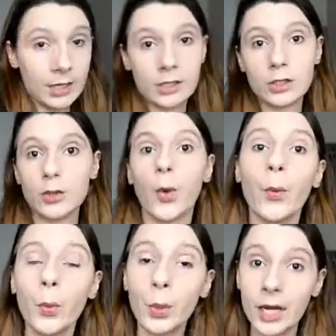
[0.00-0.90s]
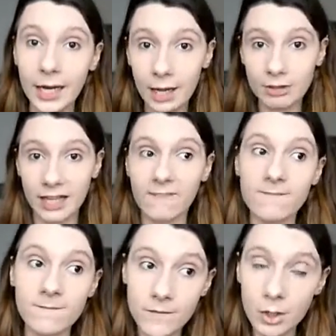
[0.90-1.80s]
Okay, so now
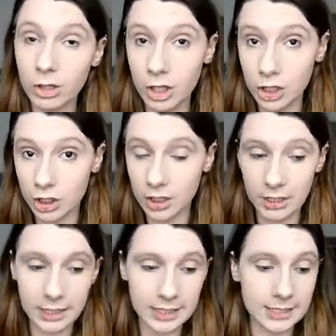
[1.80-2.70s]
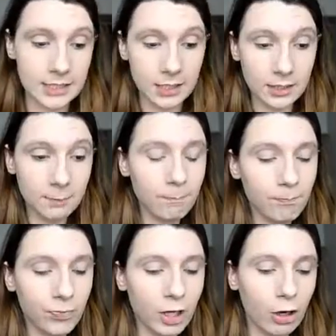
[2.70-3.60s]
that foundation is done,
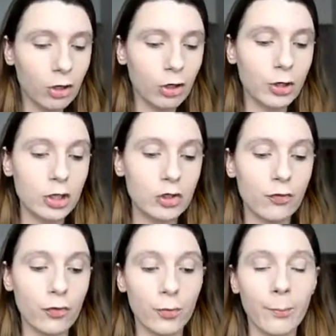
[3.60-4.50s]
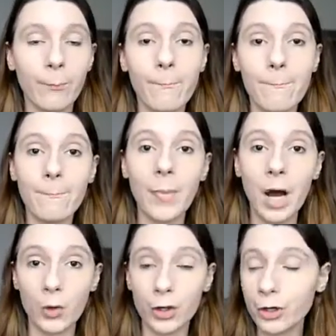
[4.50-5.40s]
we're going to put
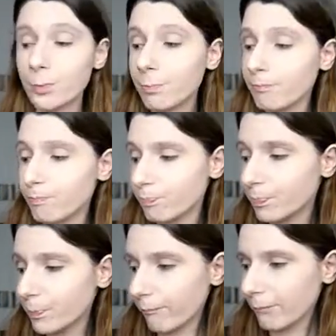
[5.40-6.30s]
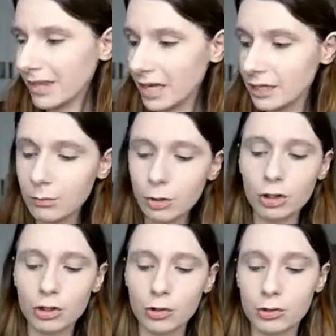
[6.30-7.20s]
powder, and
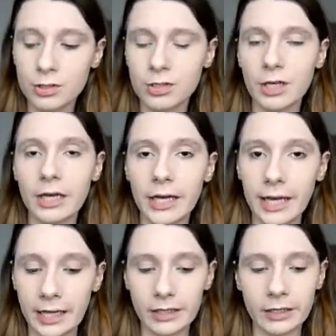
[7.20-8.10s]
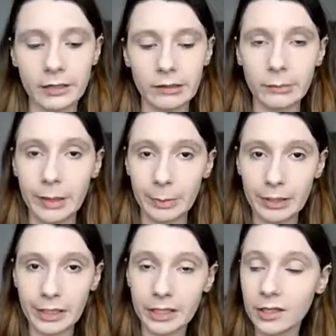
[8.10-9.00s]
I'm going to use again another
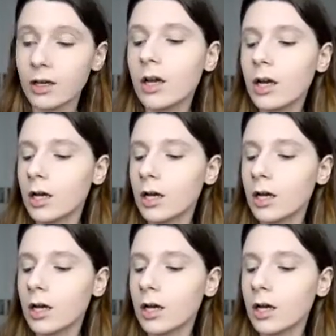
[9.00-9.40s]
Maybelline